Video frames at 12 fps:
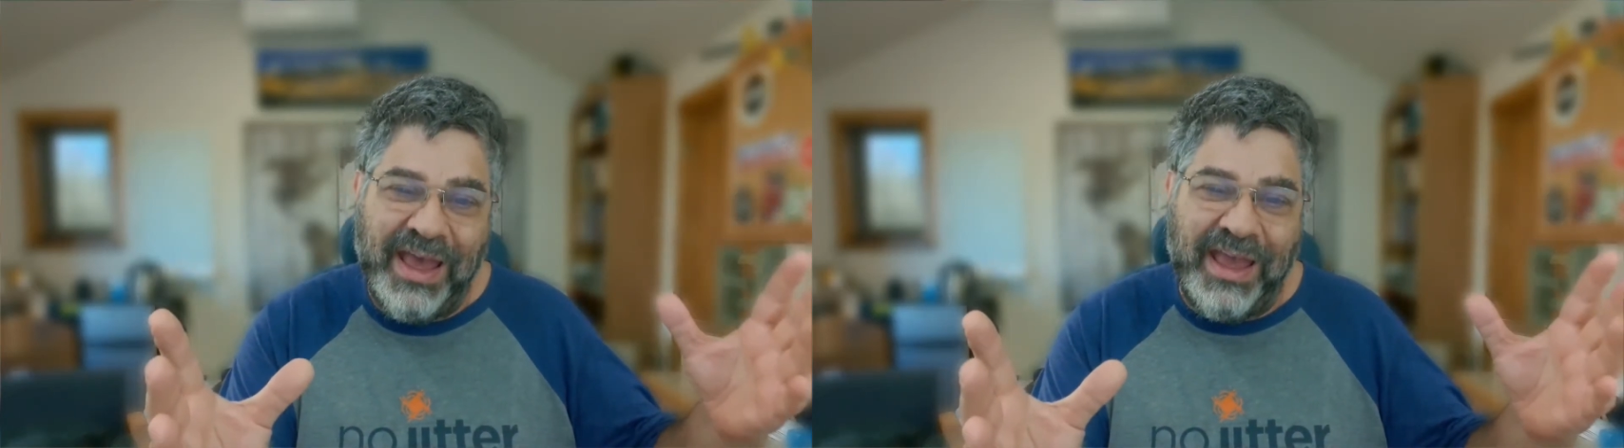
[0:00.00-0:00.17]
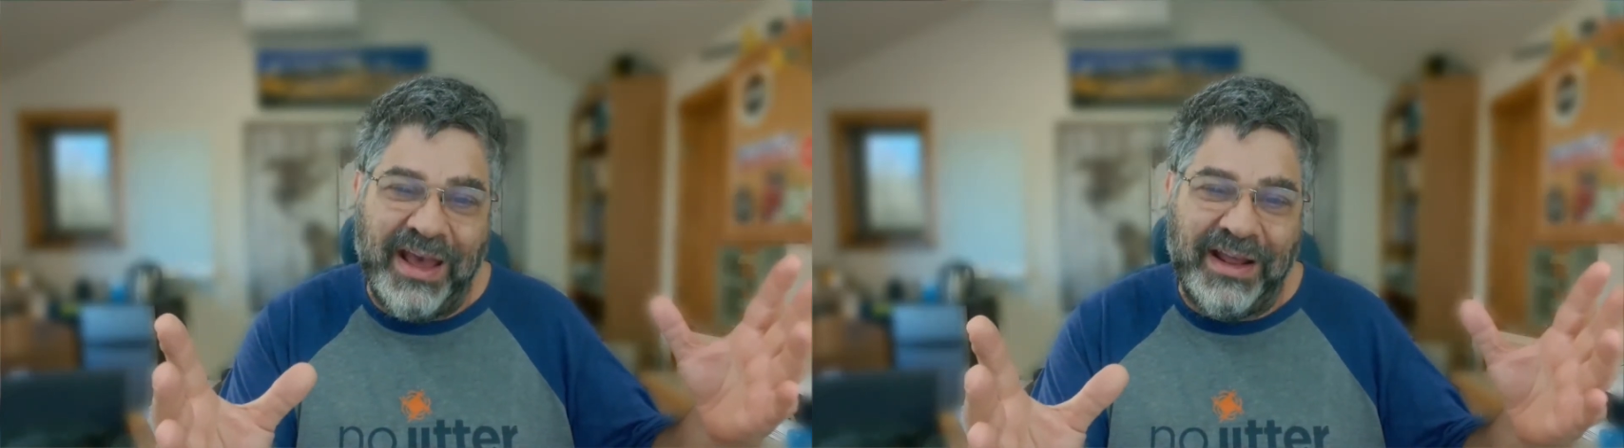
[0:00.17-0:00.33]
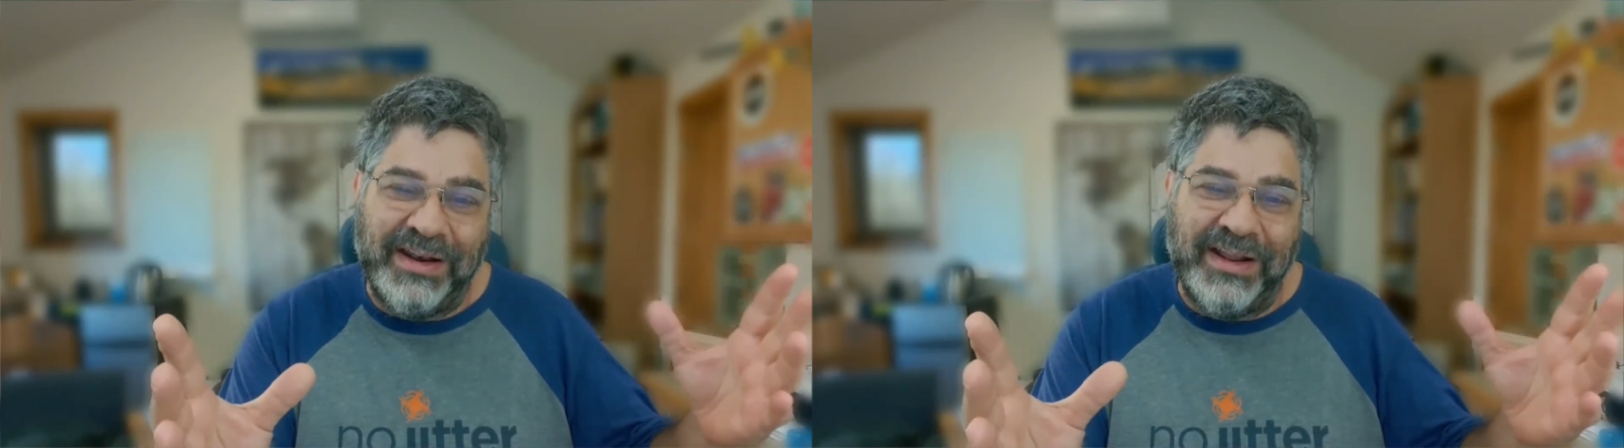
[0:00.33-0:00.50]

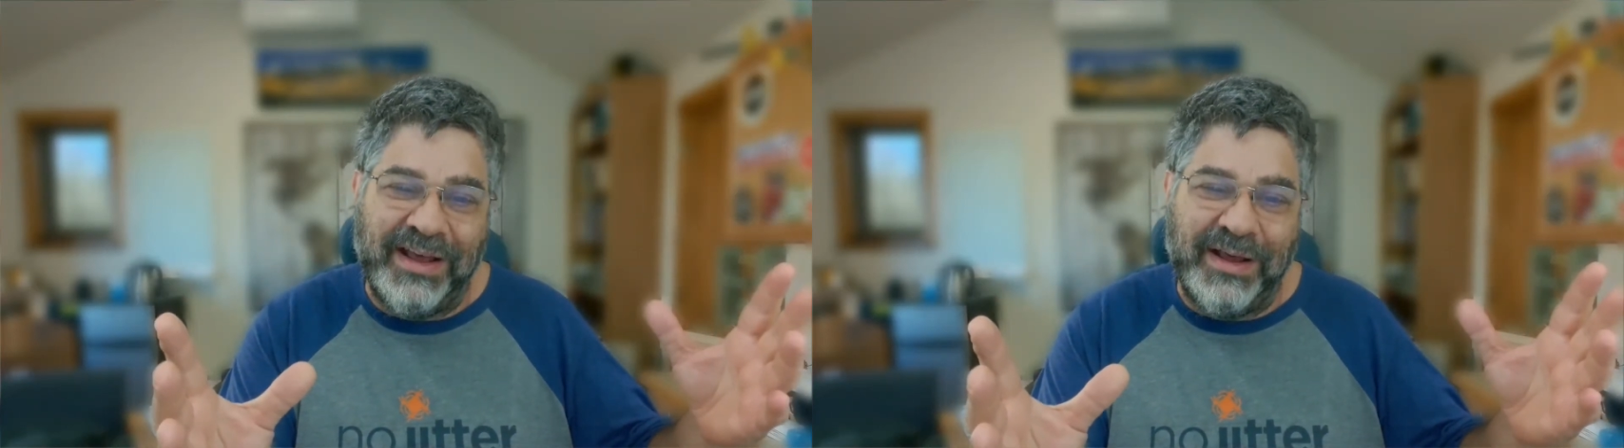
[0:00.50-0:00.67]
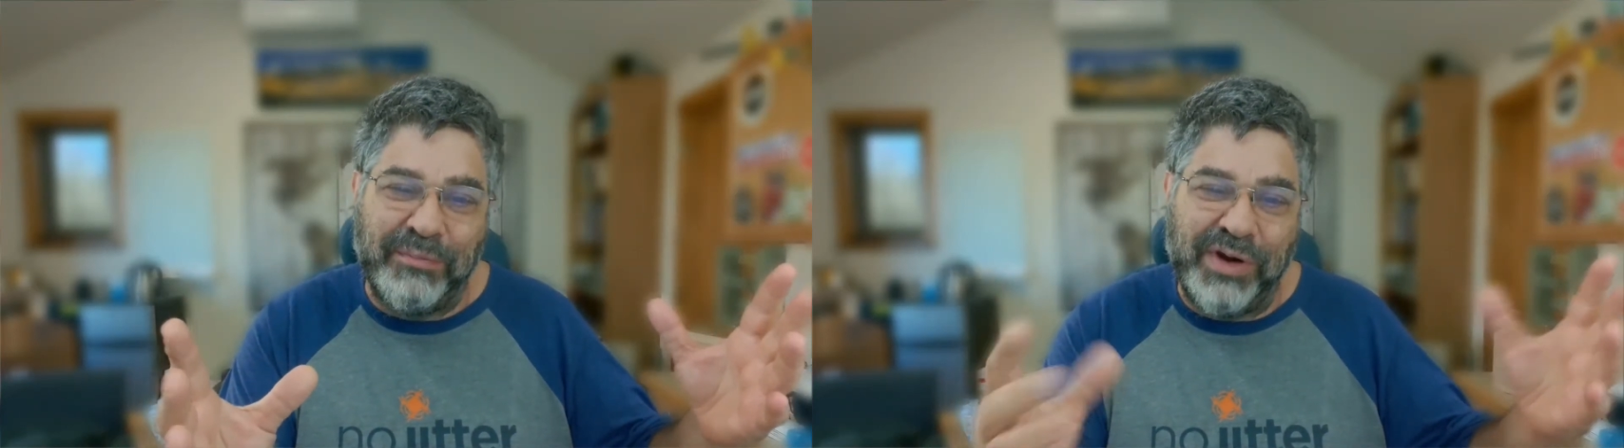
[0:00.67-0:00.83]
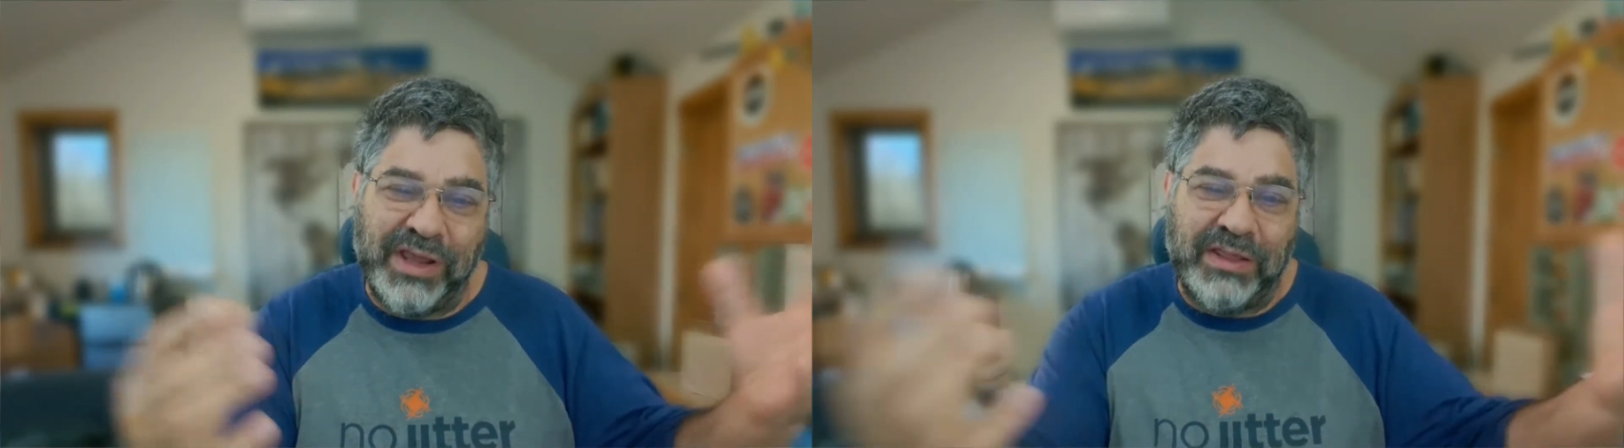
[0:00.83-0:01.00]
and
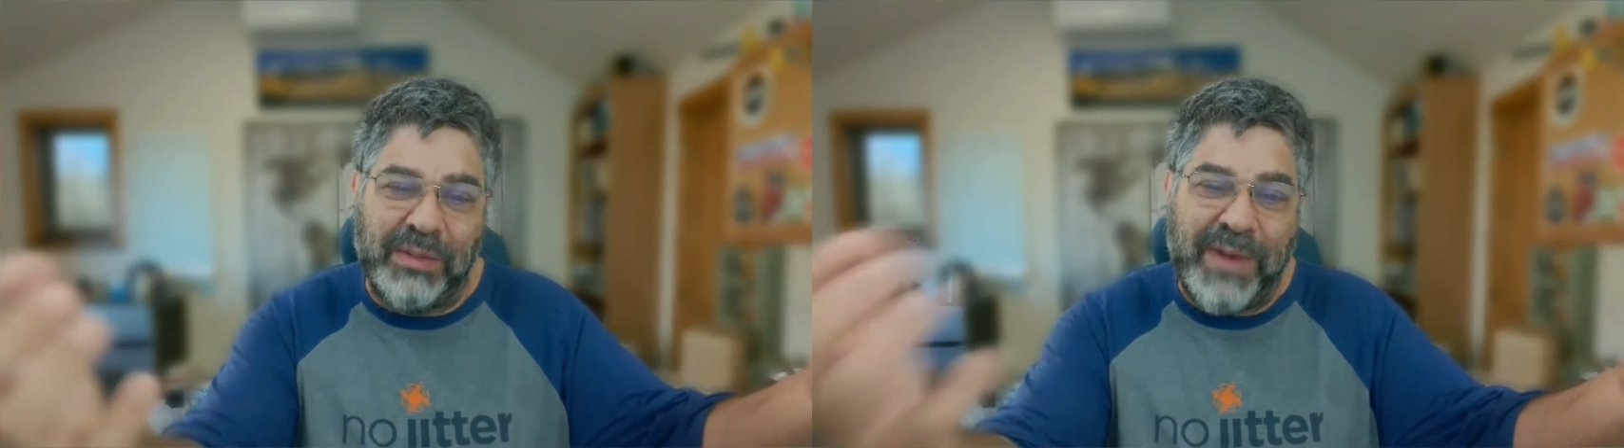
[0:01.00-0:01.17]
bringing the